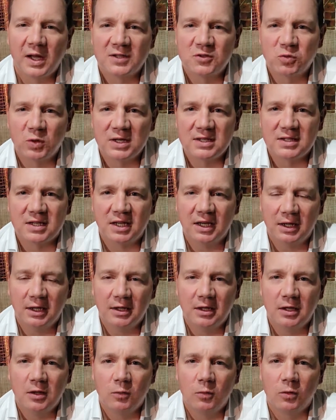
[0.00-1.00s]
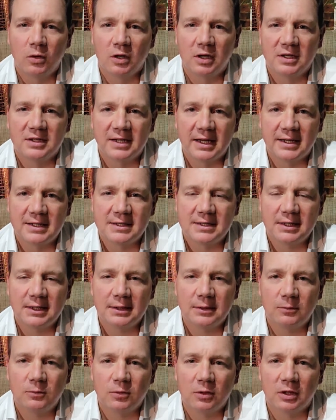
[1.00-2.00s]
it's whiskey. We're going to taste
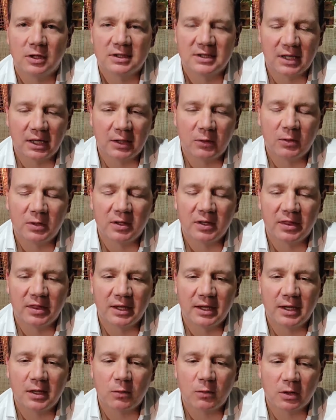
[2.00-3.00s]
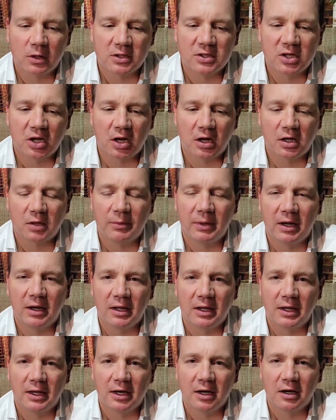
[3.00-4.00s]
it, we're going to tell you what you think, and we're going to talk
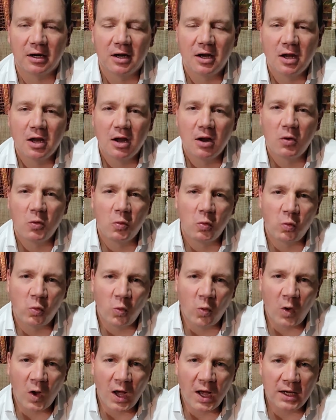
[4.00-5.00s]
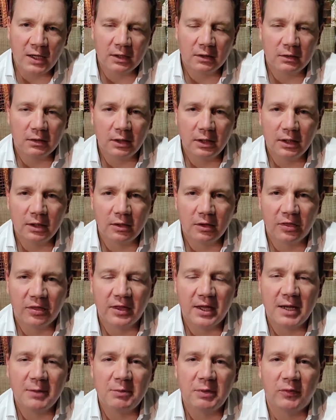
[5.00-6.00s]
about it here. One little
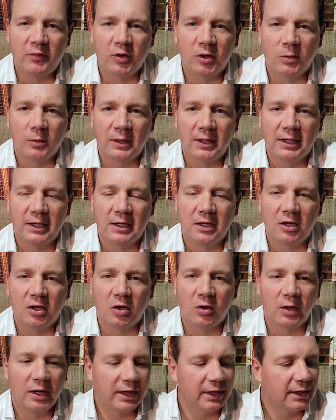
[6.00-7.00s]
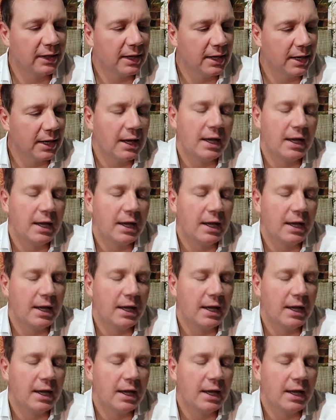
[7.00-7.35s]
thing before we get going,